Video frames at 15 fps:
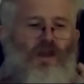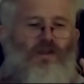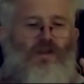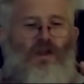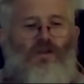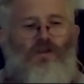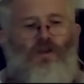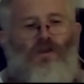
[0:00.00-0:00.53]
You
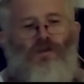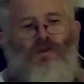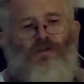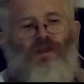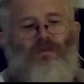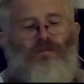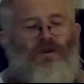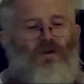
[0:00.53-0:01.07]
know, your
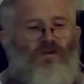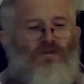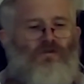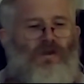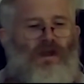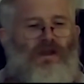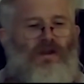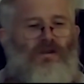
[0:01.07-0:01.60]
typical
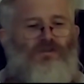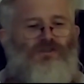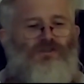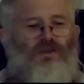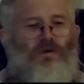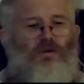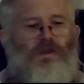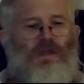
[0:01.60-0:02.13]
gringo
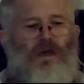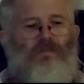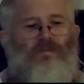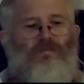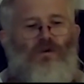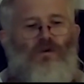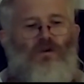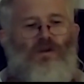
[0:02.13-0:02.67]
shows up in
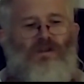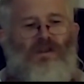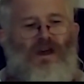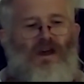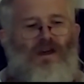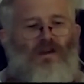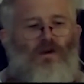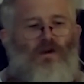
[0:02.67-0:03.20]

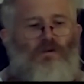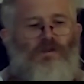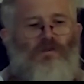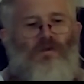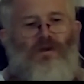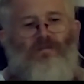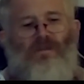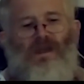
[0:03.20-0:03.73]
Bogota, goes
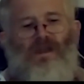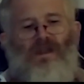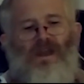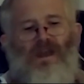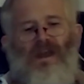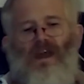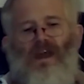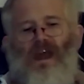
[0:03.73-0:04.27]
to a
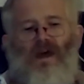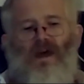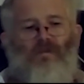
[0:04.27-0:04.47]
meeting,